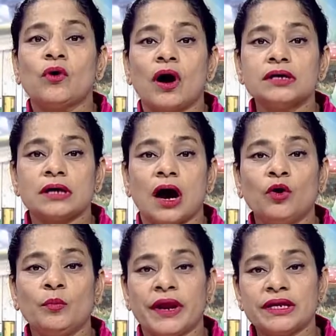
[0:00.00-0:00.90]
to cause
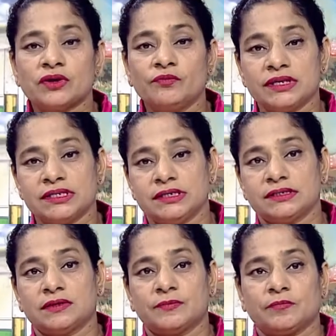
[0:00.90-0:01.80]
outbreaks of
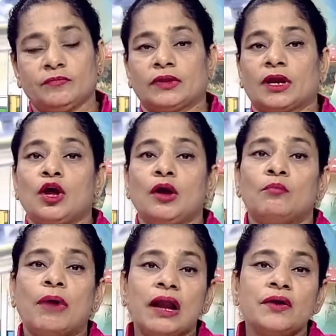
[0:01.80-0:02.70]
disease.
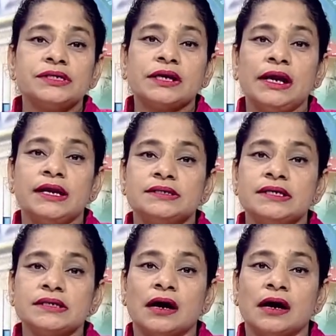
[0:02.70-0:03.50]
Biological agents